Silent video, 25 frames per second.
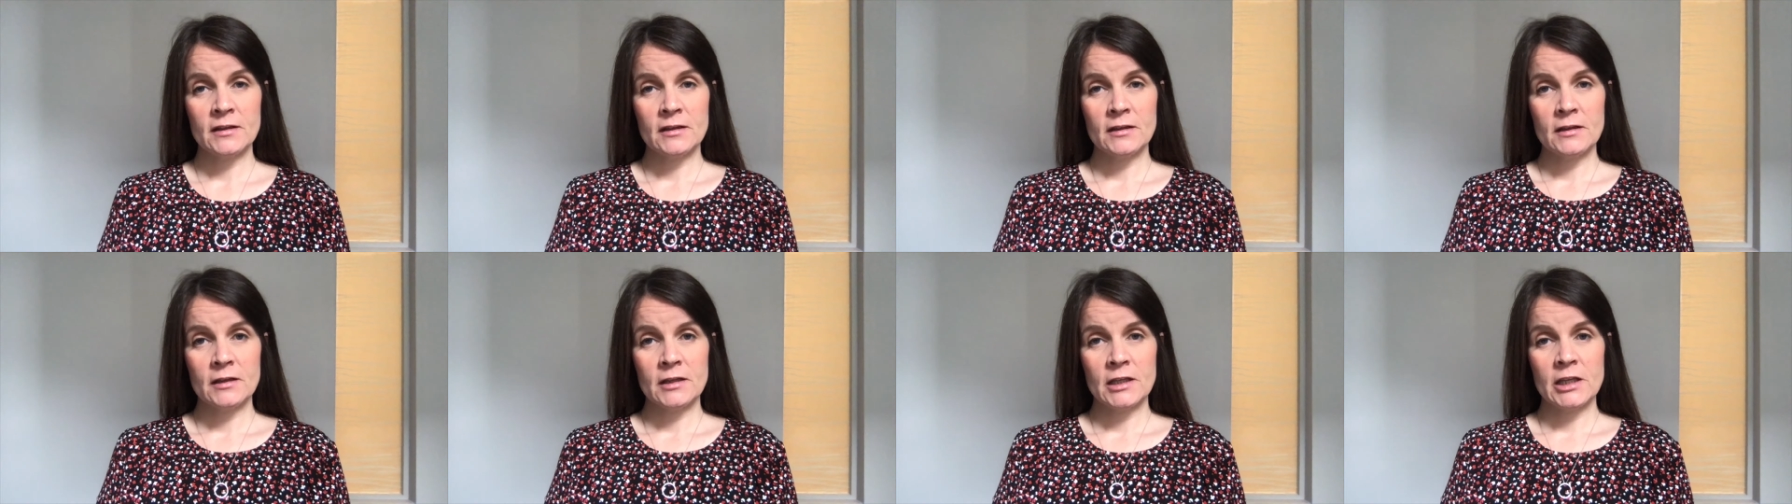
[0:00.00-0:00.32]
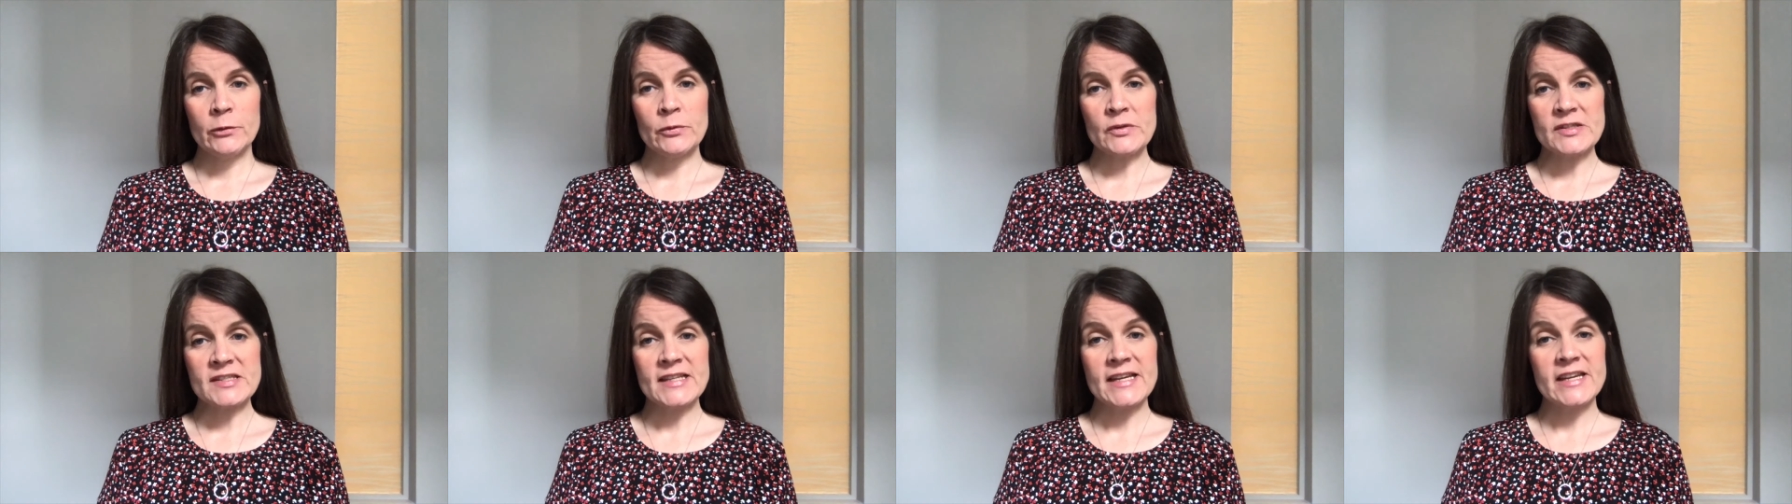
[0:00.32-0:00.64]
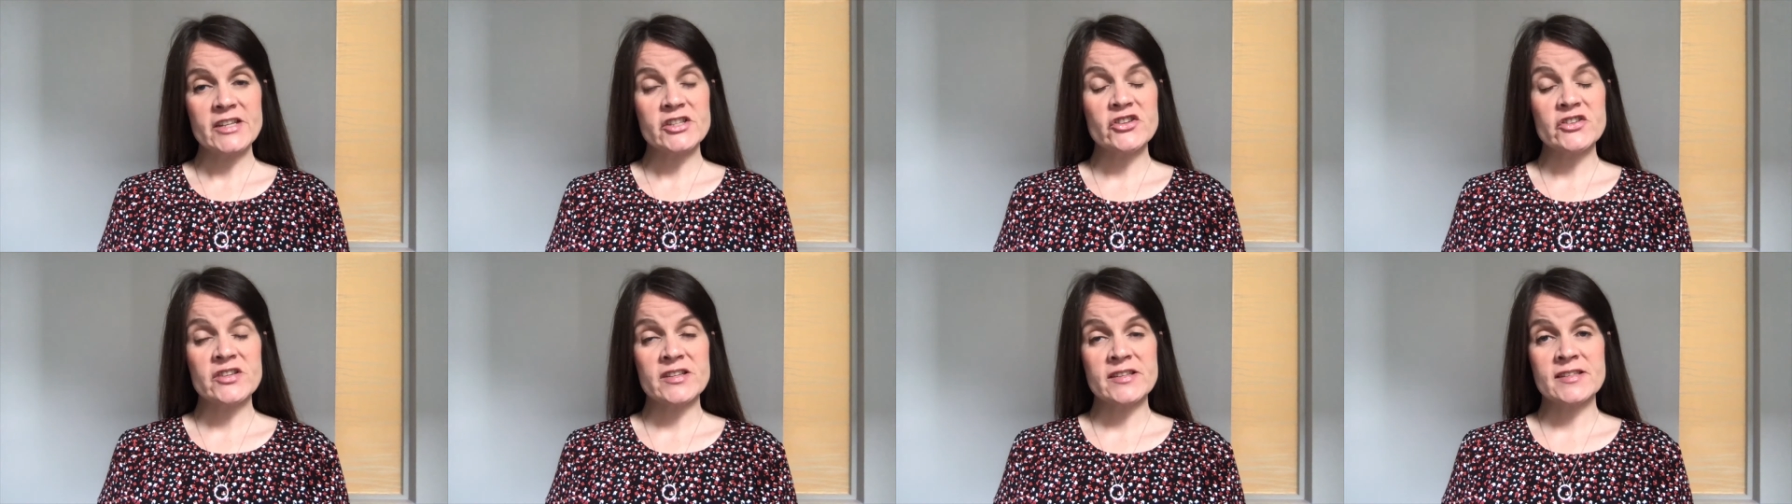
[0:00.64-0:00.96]
He was
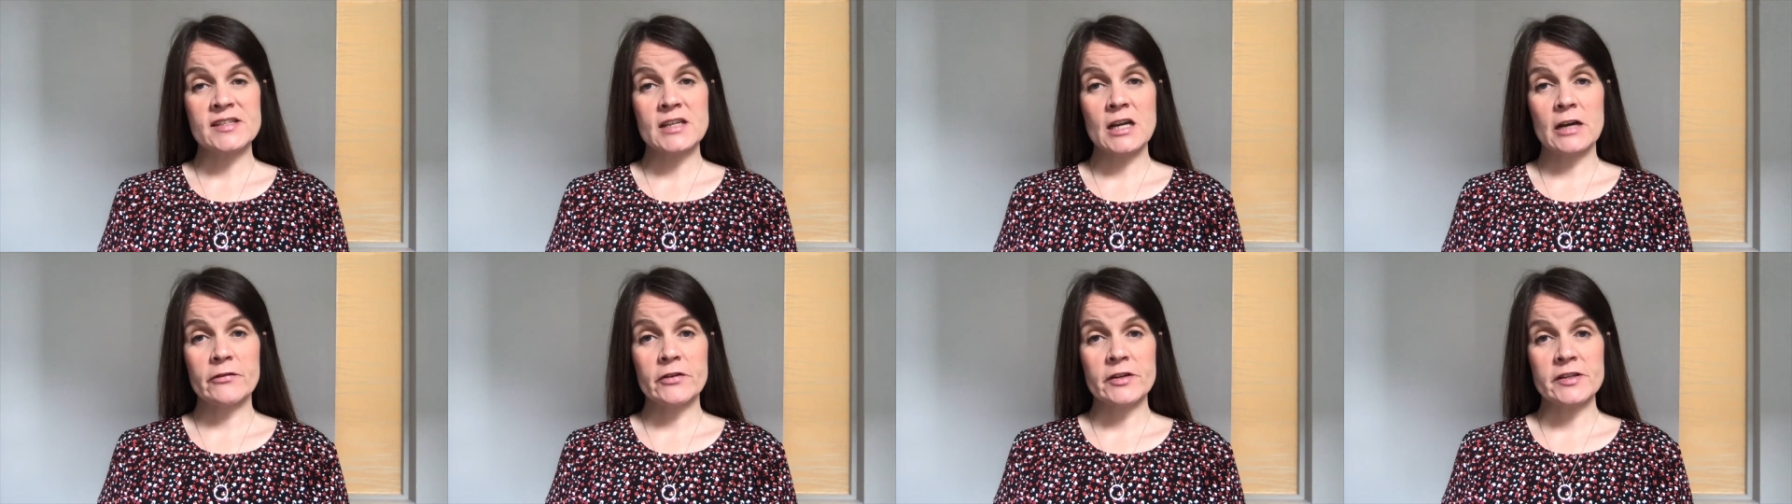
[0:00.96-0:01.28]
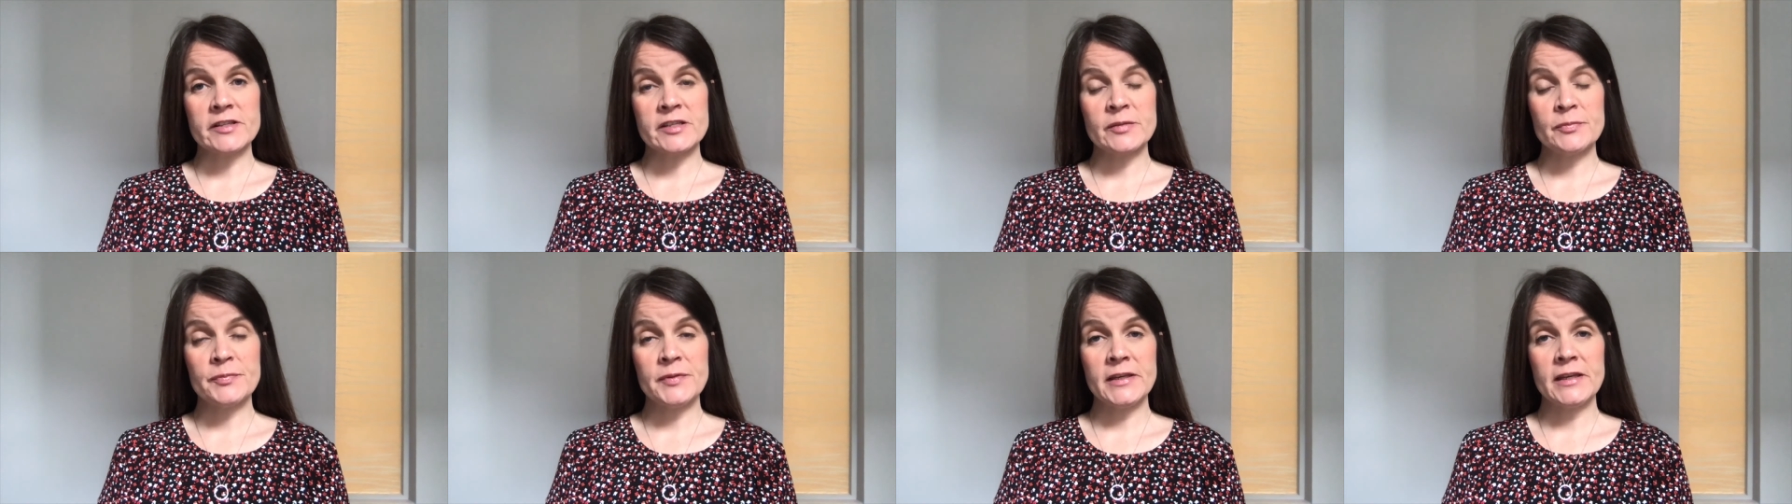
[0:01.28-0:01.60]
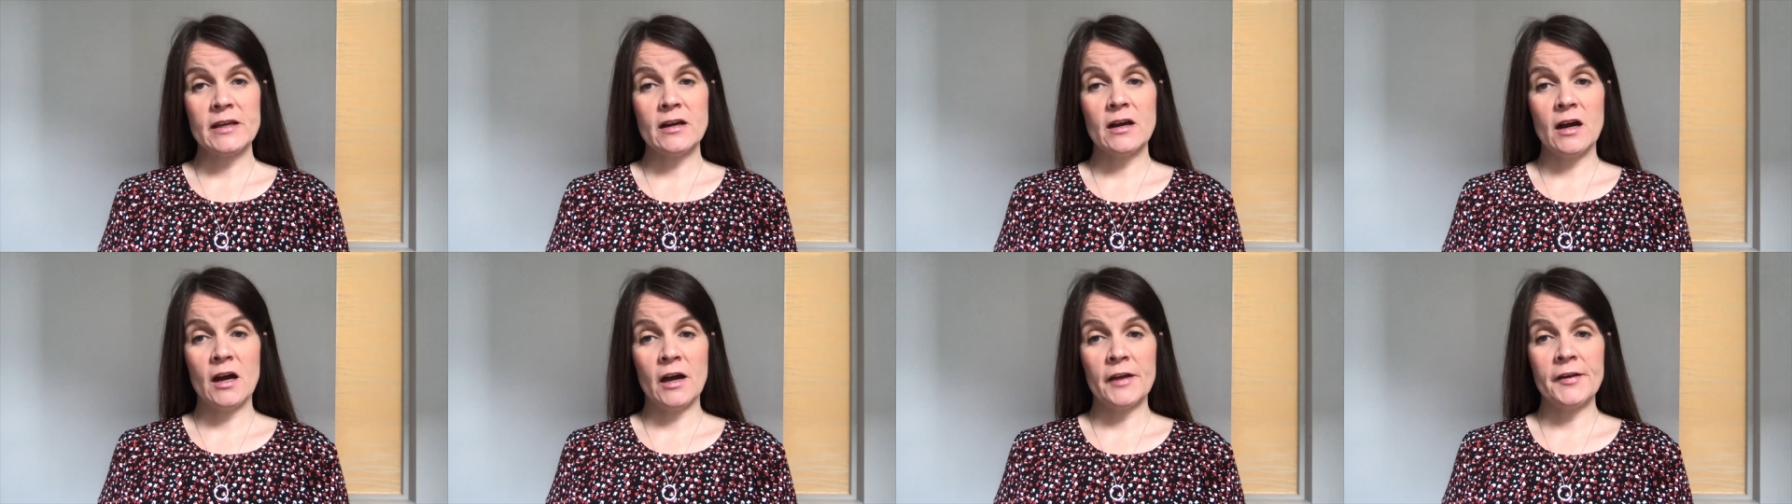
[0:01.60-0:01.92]
later discovered to
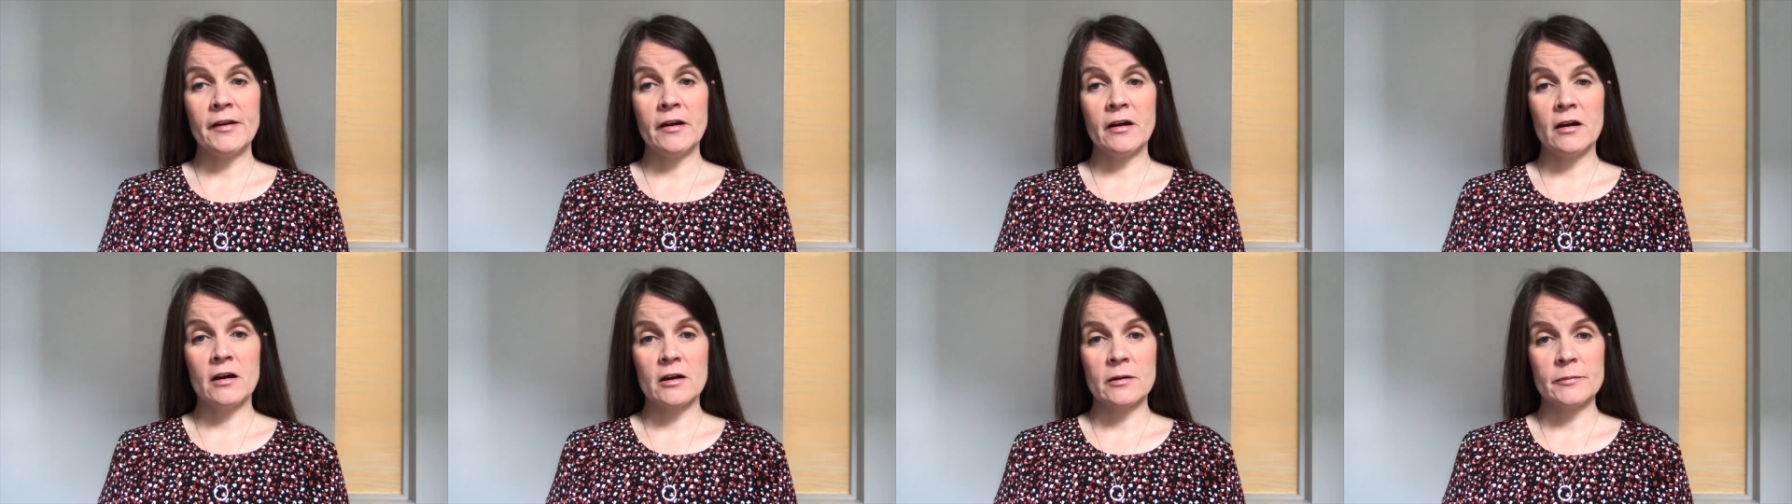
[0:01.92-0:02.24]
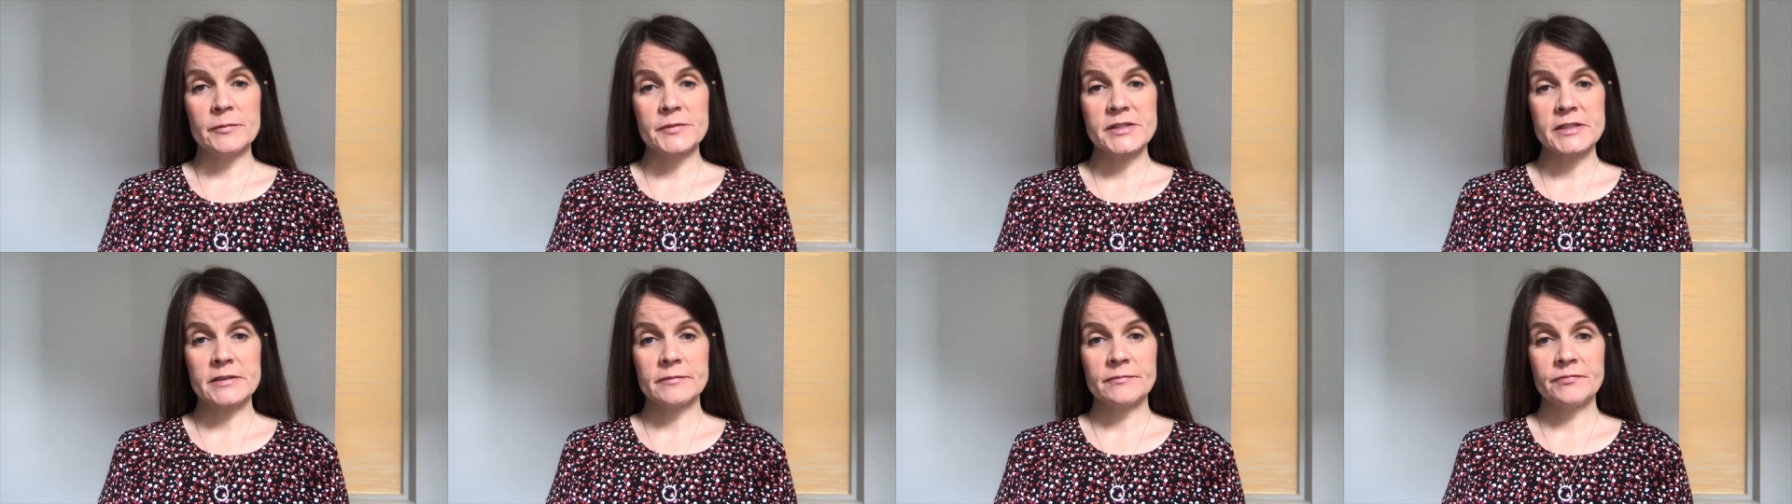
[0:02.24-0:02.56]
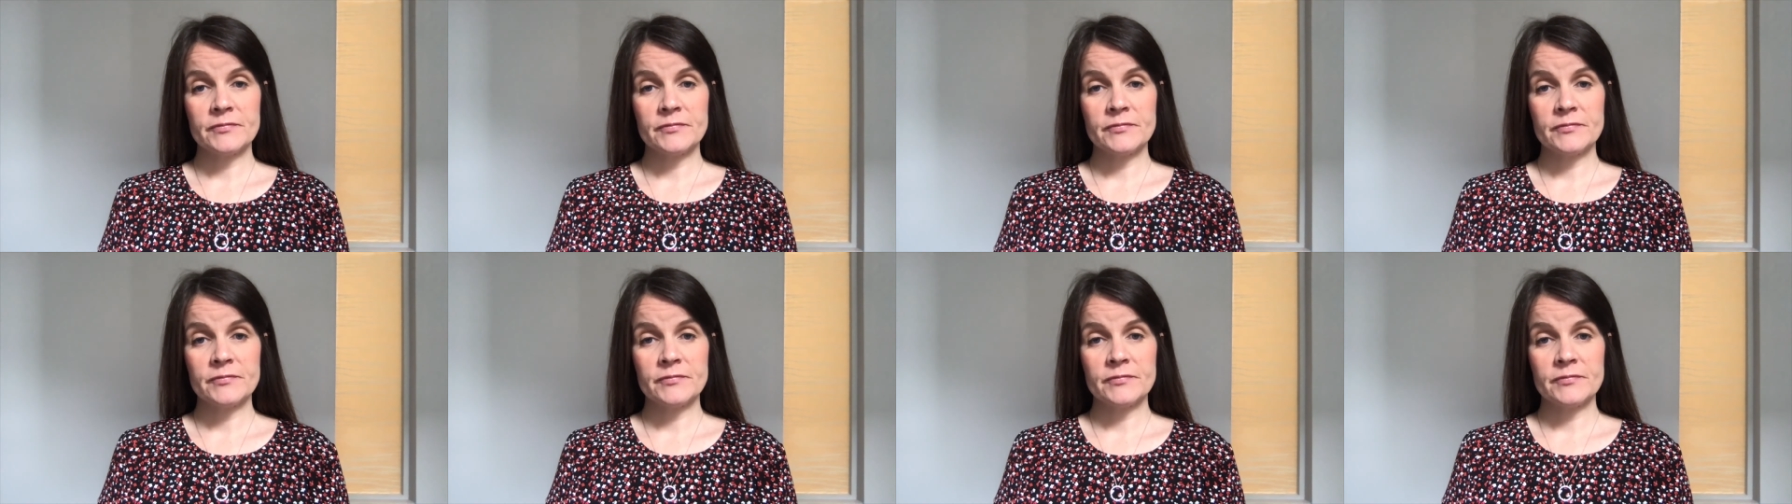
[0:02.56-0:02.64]
be unarmed.